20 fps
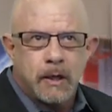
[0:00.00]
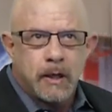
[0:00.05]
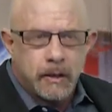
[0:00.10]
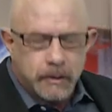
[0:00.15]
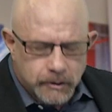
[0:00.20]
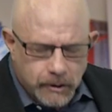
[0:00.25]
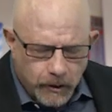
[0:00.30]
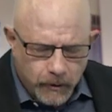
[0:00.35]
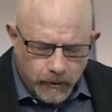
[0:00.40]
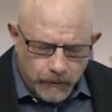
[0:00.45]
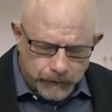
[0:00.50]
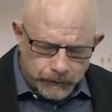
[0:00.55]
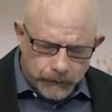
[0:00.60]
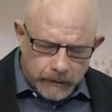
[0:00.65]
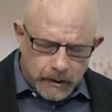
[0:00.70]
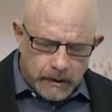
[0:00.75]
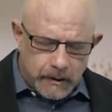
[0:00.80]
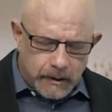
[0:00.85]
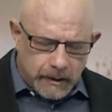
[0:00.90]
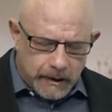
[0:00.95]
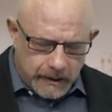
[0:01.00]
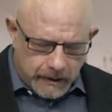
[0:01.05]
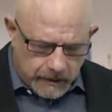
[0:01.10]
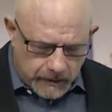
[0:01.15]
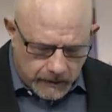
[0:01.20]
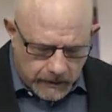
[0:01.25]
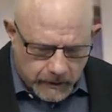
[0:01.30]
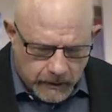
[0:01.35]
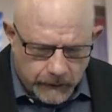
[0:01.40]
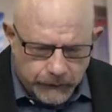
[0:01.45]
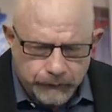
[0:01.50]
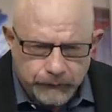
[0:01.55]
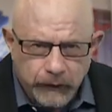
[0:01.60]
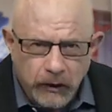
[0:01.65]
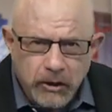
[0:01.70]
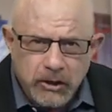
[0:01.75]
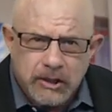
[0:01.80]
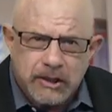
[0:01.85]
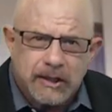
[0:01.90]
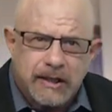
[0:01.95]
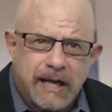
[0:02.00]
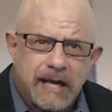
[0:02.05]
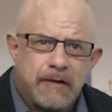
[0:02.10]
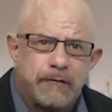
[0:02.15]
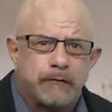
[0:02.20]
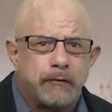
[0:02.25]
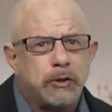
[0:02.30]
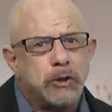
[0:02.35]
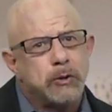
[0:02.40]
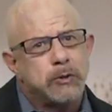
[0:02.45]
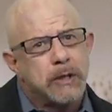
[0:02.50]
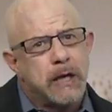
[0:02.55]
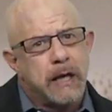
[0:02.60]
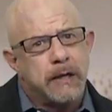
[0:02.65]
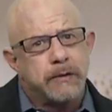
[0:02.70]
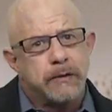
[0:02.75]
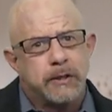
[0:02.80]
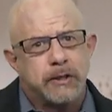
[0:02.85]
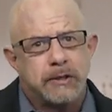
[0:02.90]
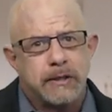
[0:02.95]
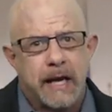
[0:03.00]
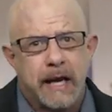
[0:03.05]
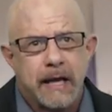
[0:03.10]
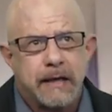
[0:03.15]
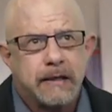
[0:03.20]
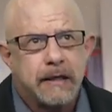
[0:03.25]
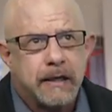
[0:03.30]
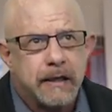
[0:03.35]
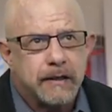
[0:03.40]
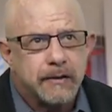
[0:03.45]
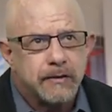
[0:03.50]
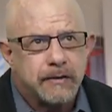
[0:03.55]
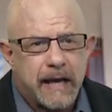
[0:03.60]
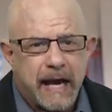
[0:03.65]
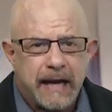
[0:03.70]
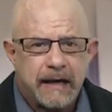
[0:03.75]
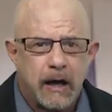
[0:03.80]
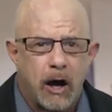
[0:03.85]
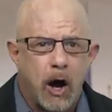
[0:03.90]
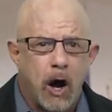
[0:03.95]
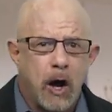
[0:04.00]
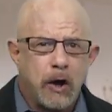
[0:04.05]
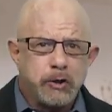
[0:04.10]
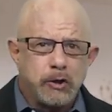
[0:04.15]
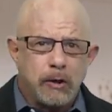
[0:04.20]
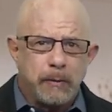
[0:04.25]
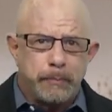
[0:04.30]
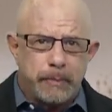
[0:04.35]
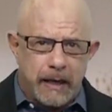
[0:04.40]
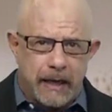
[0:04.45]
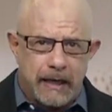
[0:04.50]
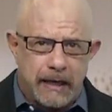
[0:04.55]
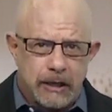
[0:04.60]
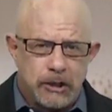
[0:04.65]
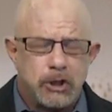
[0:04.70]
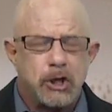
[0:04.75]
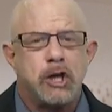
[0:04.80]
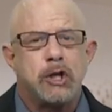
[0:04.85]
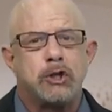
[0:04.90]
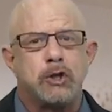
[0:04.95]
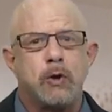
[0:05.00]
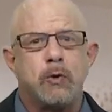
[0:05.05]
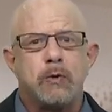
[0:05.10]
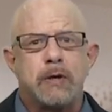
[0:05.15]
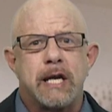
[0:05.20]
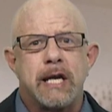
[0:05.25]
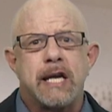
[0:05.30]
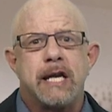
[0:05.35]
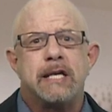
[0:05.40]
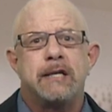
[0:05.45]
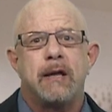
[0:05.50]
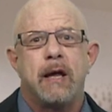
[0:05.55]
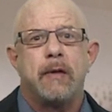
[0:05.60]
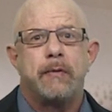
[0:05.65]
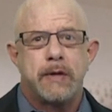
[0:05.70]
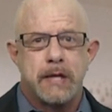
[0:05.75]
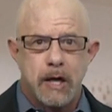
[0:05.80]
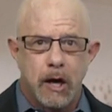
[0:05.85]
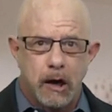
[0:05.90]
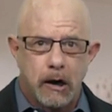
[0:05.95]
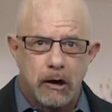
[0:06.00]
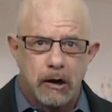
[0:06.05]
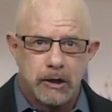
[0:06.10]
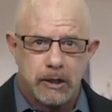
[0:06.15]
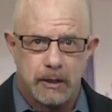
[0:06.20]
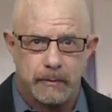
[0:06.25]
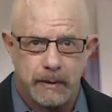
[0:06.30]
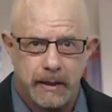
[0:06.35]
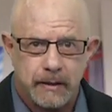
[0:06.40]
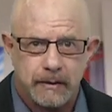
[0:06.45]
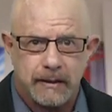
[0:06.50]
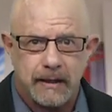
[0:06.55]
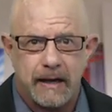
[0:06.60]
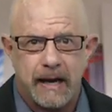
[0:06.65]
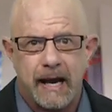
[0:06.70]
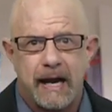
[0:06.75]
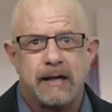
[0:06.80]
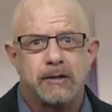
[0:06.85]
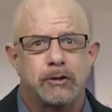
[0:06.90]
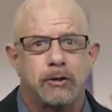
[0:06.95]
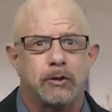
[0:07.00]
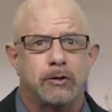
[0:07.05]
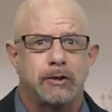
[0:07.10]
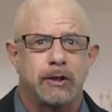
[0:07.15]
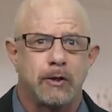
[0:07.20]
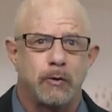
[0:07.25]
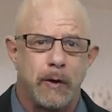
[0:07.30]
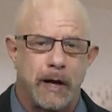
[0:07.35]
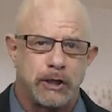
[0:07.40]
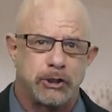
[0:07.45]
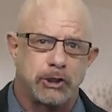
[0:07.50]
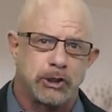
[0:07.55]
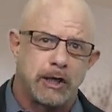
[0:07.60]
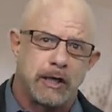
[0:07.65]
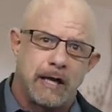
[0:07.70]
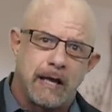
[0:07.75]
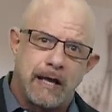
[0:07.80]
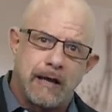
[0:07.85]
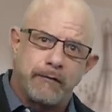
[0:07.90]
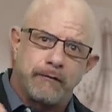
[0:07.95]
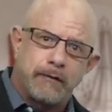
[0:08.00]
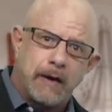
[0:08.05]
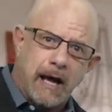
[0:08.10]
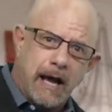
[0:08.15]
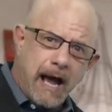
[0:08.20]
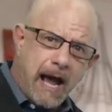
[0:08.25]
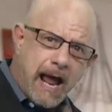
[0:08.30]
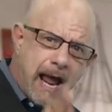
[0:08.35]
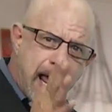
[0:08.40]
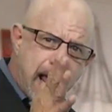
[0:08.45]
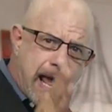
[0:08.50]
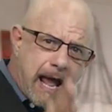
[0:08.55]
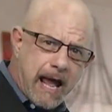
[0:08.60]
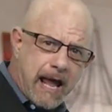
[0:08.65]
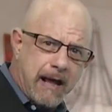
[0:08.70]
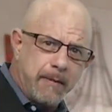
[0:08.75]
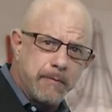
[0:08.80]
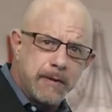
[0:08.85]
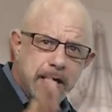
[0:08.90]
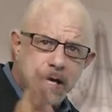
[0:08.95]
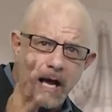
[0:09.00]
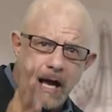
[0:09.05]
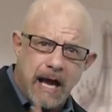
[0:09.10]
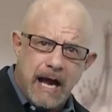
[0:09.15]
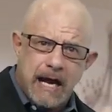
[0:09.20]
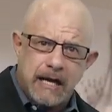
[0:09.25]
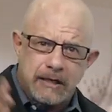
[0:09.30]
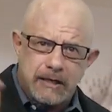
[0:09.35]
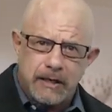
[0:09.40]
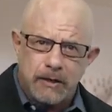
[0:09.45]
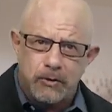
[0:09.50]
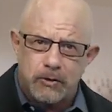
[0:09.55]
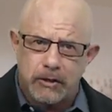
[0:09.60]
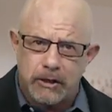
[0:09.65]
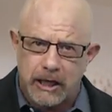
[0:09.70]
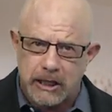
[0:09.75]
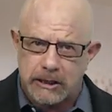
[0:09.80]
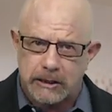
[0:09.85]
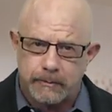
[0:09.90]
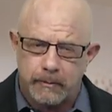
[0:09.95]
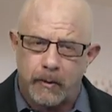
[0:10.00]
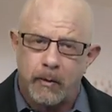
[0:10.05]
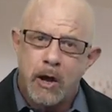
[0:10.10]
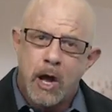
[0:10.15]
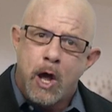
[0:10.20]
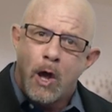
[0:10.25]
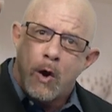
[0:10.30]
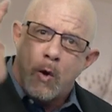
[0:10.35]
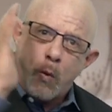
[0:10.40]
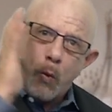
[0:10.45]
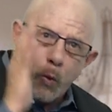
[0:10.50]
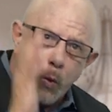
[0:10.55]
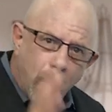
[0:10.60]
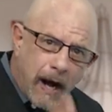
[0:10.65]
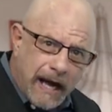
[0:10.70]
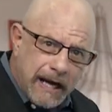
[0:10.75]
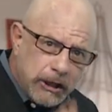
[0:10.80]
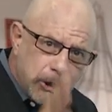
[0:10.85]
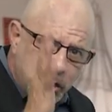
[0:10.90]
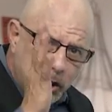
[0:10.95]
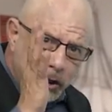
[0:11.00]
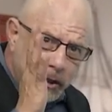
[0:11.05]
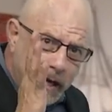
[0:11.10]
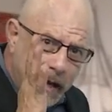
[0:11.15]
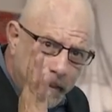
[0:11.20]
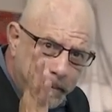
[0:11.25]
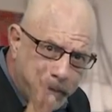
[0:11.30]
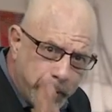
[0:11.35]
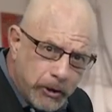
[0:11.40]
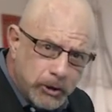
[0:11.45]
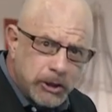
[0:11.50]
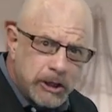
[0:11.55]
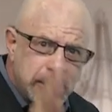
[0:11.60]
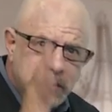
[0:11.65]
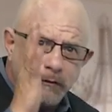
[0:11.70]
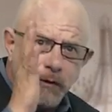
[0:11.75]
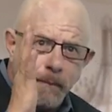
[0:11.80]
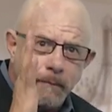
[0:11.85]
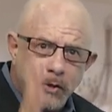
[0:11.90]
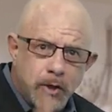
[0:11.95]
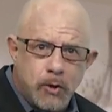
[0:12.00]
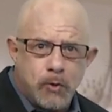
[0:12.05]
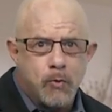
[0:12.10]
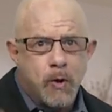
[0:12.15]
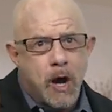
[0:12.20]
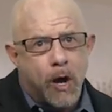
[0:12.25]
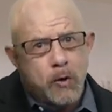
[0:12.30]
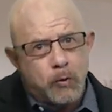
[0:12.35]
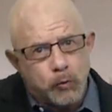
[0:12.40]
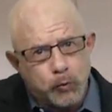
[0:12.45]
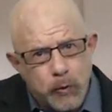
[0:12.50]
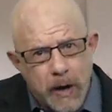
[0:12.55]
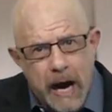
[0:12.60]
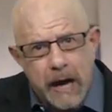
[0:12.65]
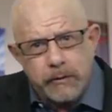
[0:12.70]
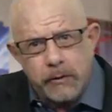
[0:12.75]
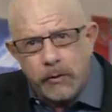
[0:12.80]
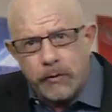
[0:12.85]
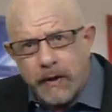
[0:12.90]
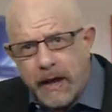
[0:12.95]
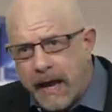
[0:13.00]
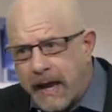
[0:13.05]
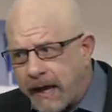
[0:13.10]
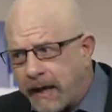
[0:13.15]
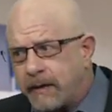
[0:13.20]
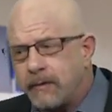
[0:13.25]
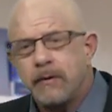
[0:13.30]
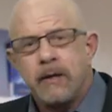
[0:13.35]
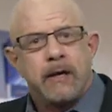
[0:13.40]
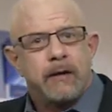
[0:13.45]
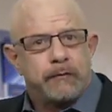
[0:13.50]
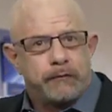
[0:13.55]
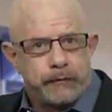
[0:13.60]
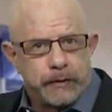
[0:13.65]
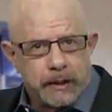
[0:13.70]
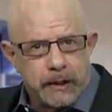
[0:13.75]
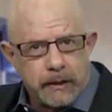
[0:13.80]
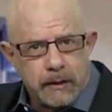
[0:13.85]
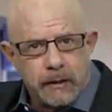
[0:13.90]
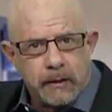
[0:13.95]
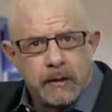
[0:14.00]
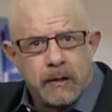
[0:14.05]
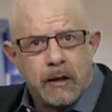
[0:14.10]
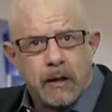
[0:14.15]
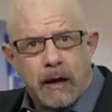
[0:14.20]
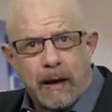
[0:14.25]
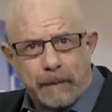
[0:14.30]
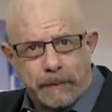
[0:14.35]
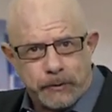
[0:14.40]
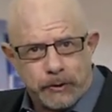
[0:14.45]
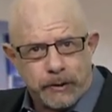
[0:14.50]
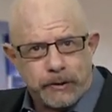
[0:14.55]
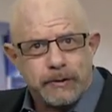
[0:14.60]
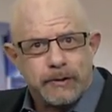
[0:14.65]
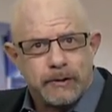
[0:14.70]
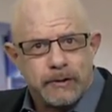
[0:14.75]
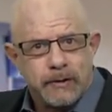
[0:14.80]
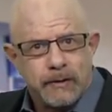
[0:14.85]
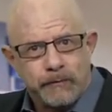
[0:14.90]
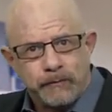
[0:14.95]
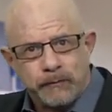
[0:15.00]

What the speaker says: So the first key for you to understand is that on your page, you need the argument that answers the question, if I am the ideal customer, why should I purchase from you rather than fill in the options?